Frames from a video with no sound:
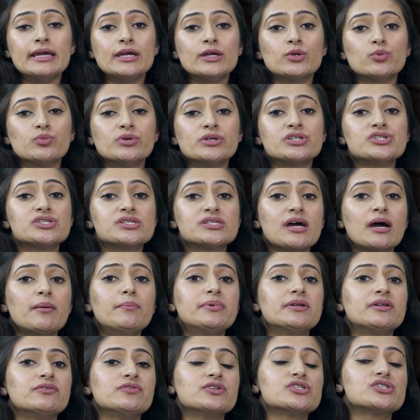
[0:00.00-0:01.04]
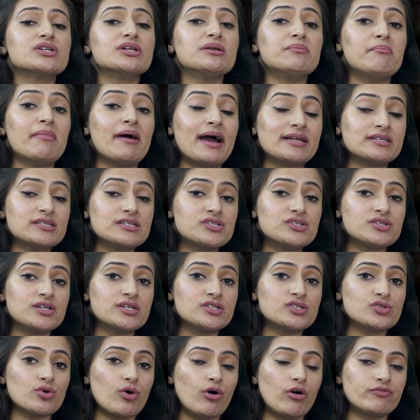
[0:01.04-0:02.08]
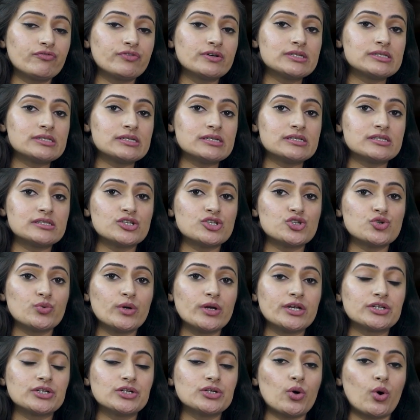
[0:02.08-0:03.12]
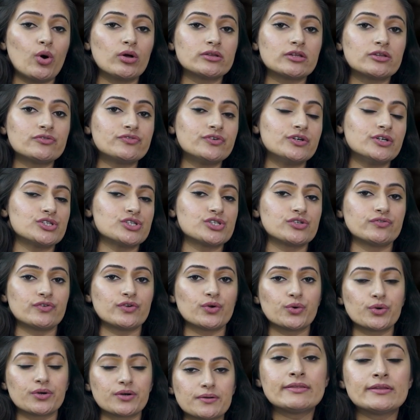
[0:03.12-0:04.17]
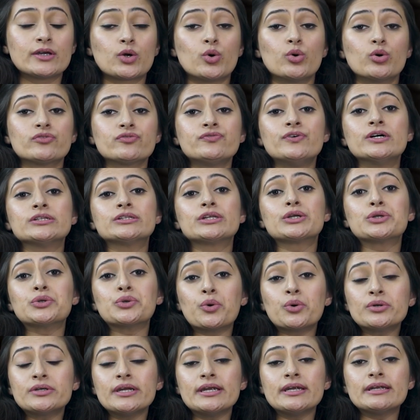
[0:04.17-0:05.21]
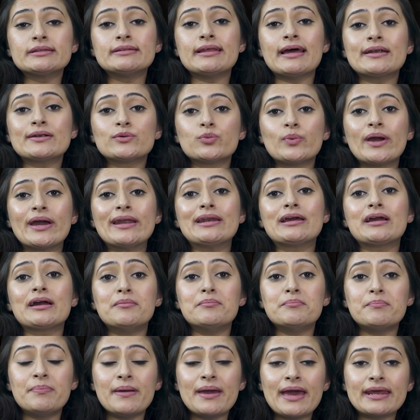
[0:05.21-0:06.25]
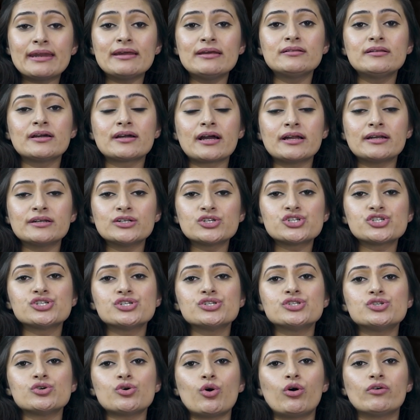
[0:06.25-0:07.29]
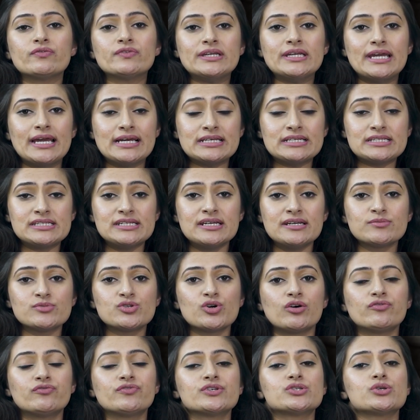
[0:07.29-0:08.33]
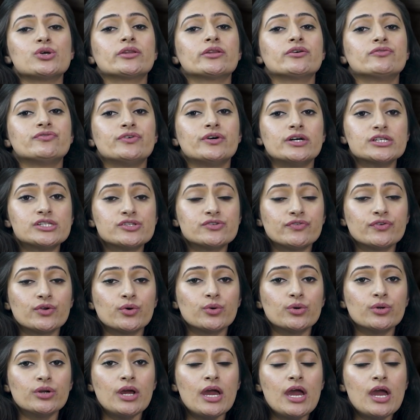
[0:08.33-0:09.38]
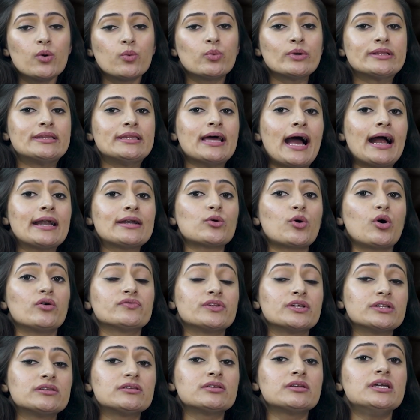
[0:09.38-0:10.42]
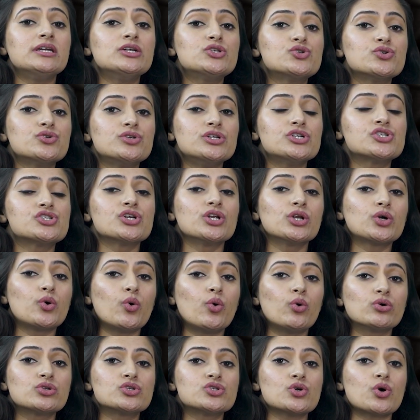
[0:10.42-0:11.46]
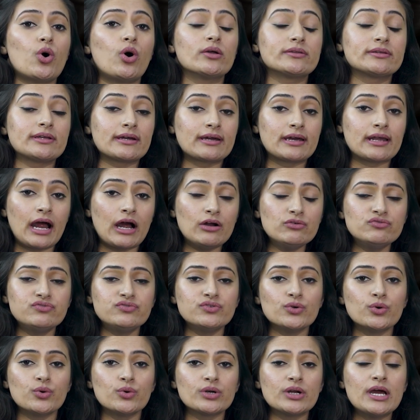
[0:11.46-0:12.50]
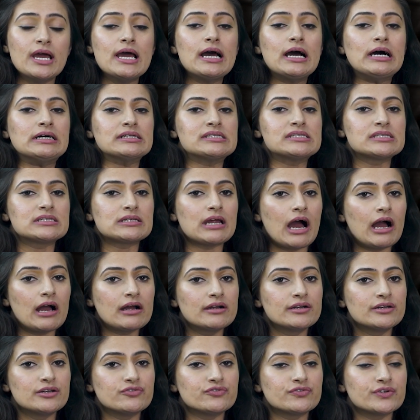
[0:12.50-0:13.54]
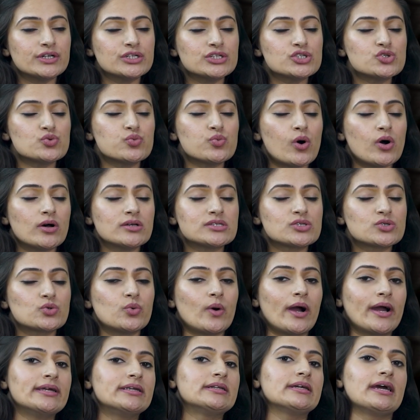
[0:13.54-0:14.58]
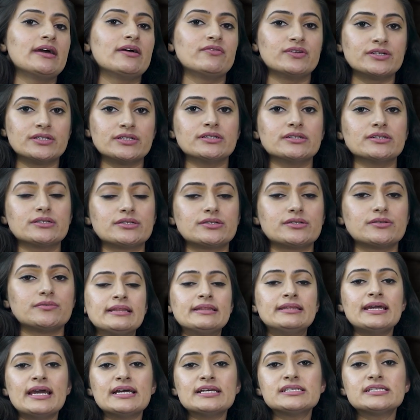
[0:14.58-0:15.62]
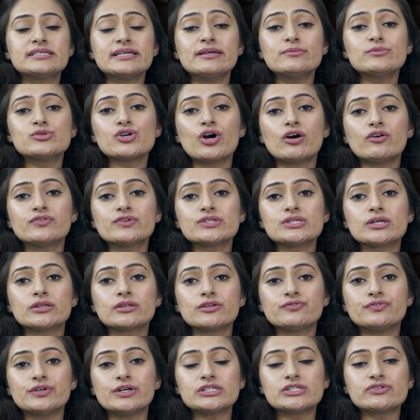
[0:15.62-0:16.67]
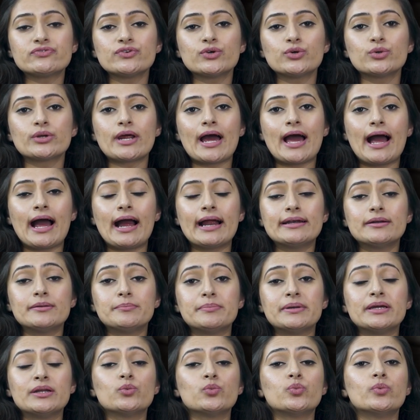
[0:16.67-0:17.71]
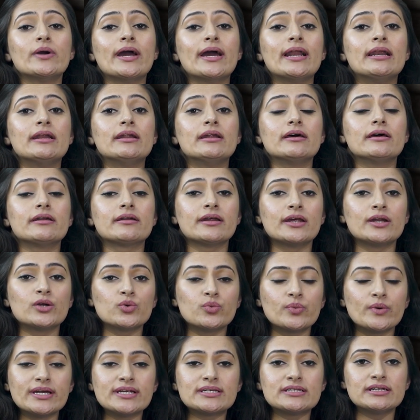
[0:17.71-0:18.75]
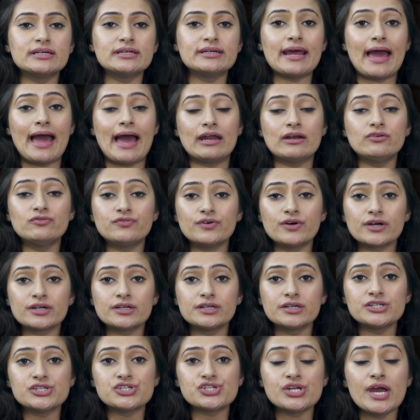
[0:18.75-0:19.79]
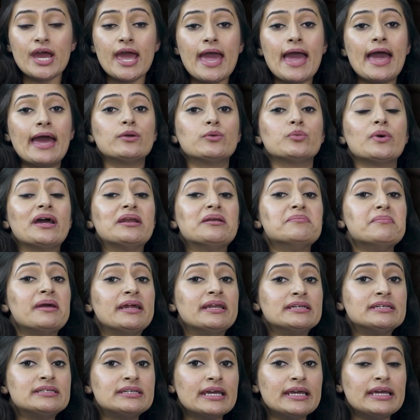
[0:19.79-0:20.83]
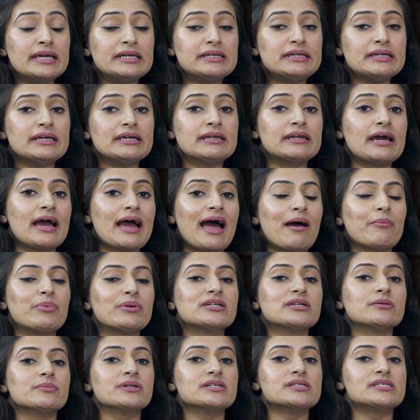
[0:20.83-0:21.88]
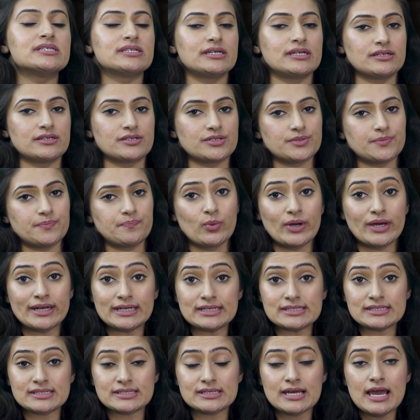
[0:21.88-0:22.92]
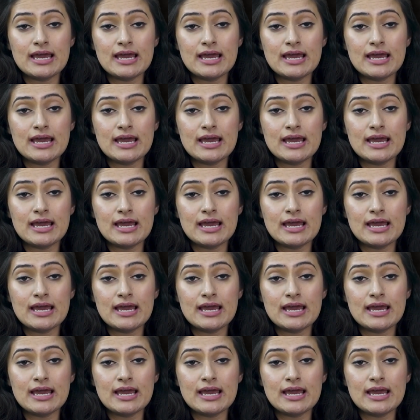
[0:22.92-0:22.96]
in which sub-divisional magistrate's office is situated on the first floor. The court further noted that when comparing the conditions of the SDM's office on the first floor with that of the 3 judicial courts on the ground floor, a stark difference was quite evident. The SDM's office on the first floor had been well renovated and furnished and well maintained in a habitable state, whereas